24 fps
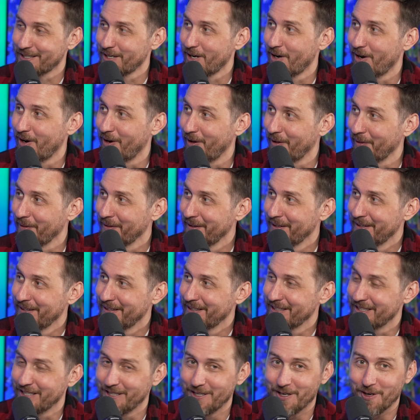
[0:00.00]
all,
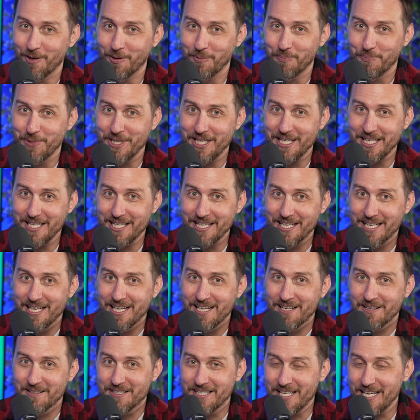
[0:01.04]
be
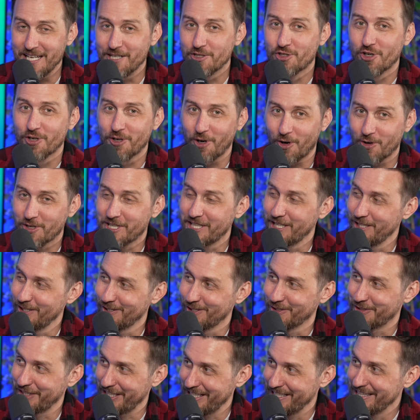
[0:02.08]
injured or
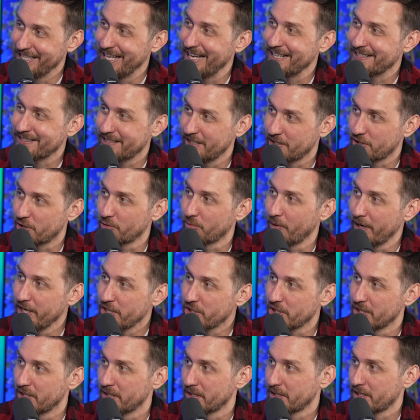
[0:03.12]
killed in that
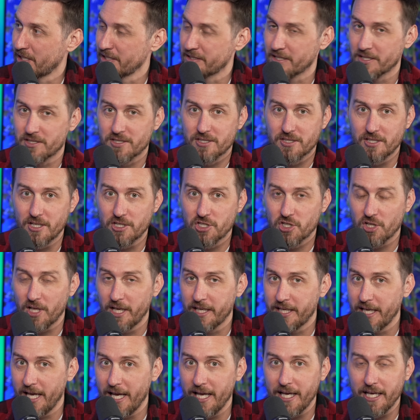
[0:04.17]
situation because it's such
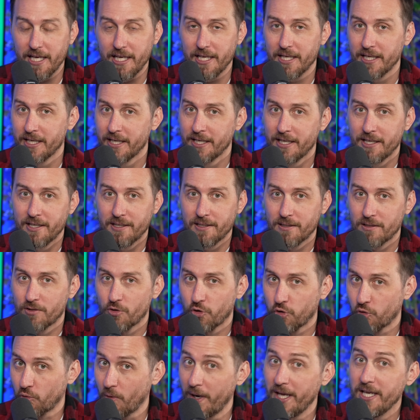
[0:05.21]
like
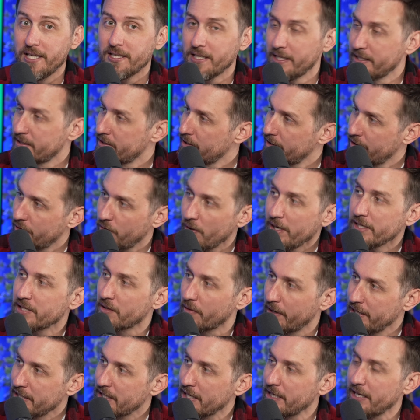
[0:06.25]
it's crazy,
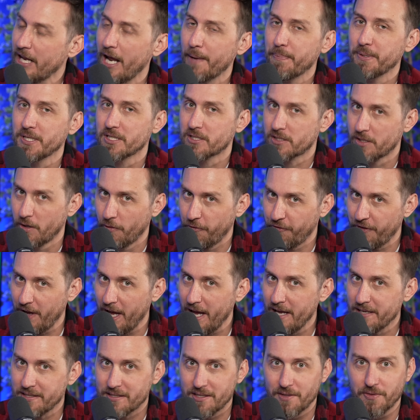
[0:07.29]
right? It happens so
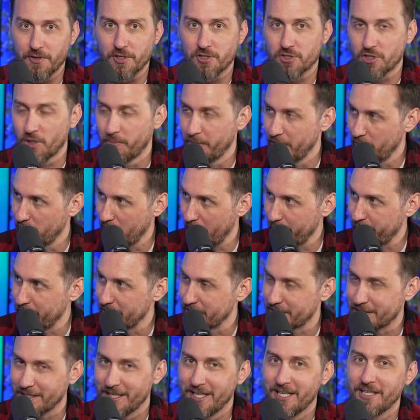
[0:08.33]
fast. There's so many
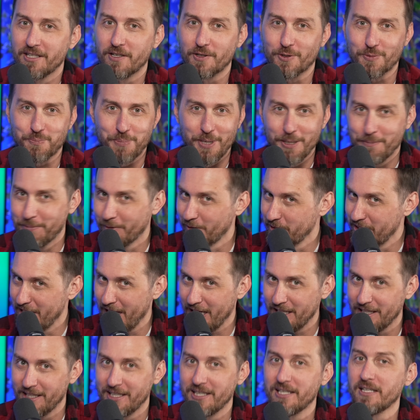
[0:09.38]
weapons. There's people
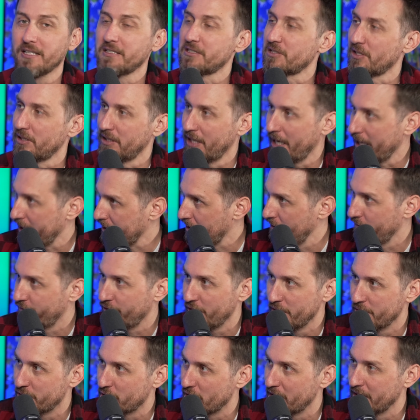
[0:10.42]
yelling. It's a lot of
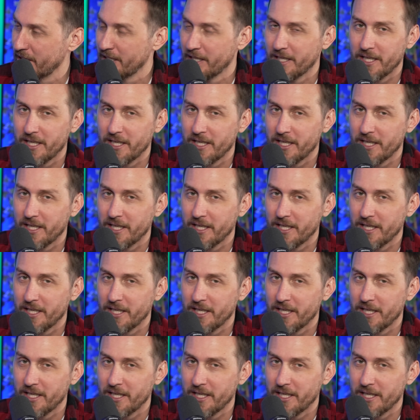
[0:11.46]
confusion.